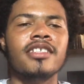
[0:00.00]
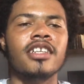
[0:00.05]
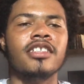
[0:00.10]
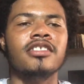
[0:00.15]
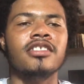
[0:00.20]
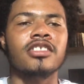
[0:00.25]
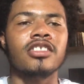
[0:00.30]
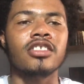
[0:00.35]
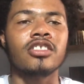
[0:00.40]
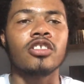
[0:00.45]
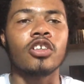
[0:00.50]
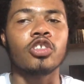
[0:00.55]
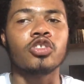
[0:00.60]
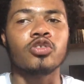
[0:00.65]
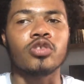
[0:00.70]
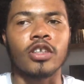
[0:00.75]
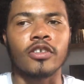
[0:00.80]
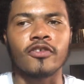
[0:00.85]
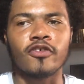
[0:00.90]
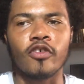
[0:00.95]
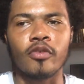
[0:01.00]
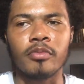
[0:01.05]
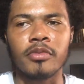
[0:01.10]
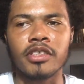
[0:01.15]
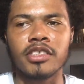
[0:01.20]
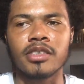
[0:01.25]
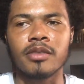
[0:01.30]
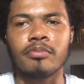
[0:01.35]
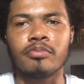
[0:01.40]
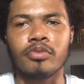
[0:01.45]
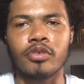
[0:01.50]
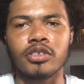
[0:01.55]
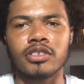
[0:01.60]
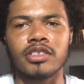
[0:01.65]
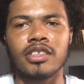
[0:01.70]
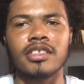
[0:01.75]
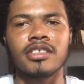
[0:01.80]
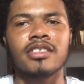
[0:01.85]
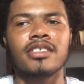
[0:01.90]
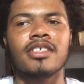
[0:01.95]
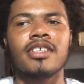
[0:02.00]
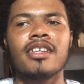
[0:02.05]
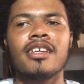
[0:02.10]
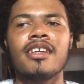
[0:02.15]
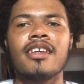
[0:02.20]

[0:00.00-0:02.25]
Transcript: the digital transformation process